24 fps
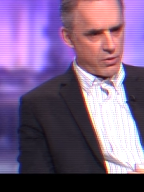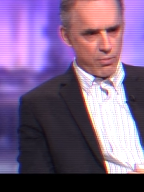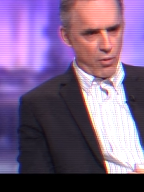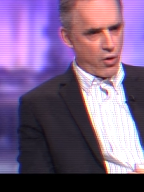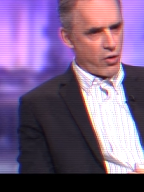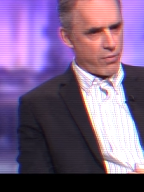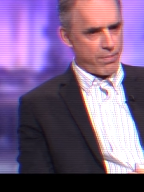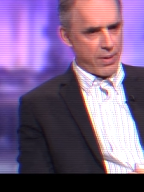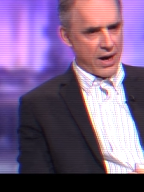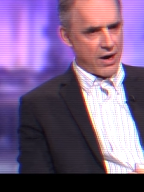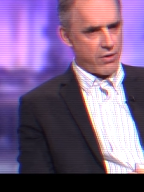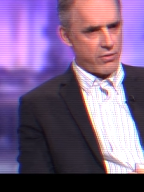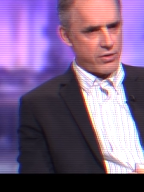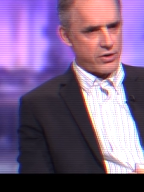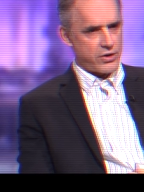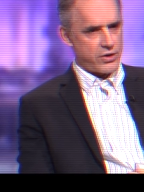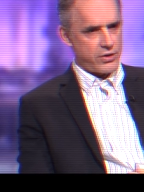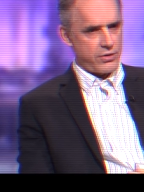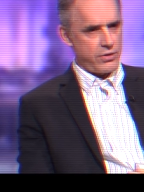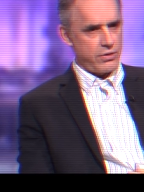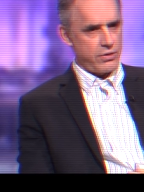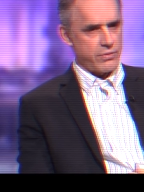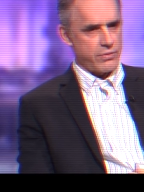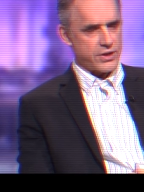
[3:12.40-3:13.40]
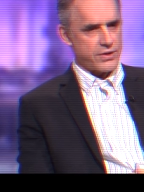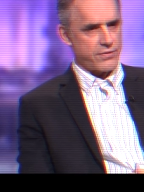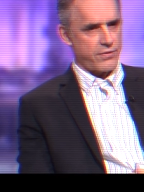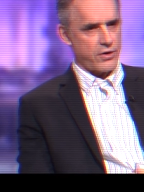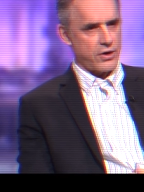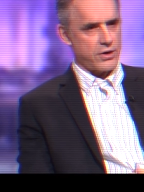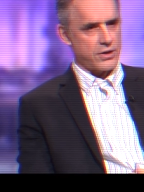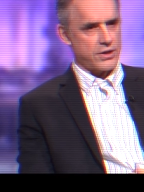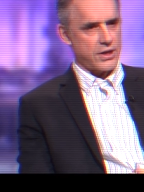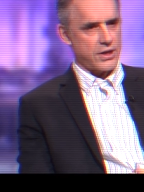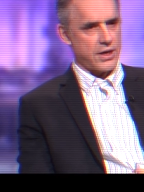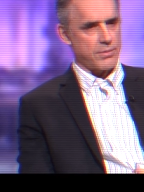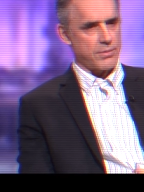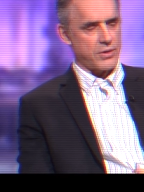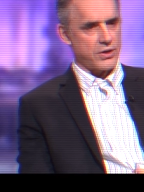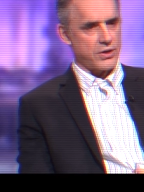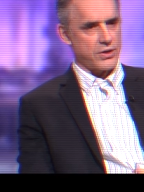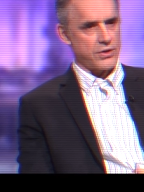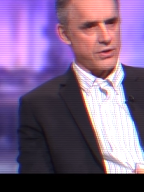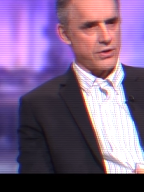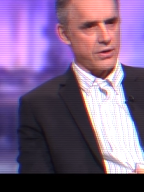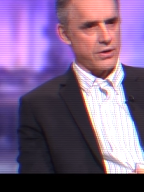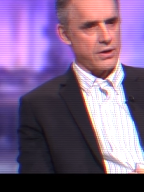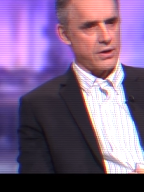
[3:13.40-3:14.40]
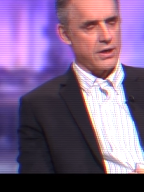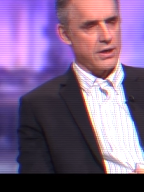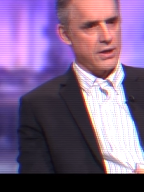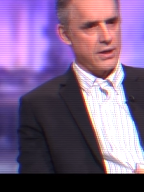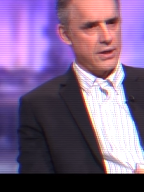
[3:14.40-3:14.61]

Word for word: more power to you as far as I'm concerned.